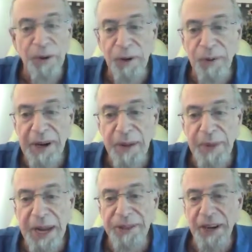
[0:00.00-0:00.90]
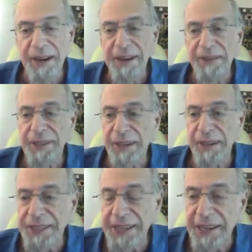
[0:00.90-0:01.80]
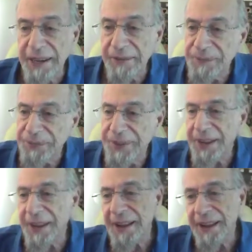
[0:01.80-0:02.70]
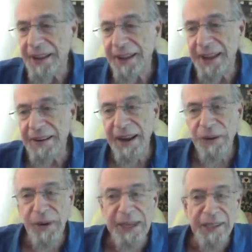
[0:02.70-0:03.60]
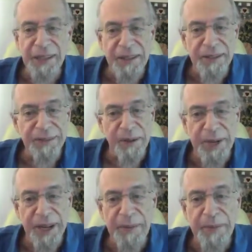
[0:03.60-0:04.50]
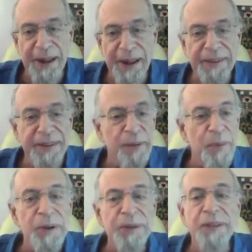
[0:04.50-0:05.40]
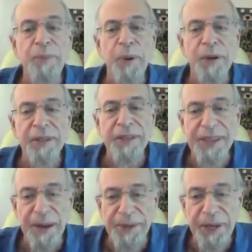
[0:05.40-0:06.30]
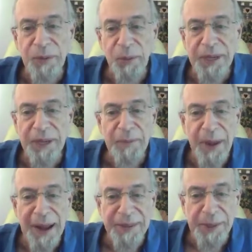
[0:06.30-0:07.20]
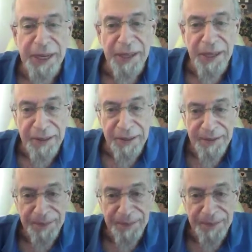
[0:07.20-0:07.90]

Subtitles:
when I met John David Garcia. And I quickly learned from him that it's the most important subject one can possibly learn.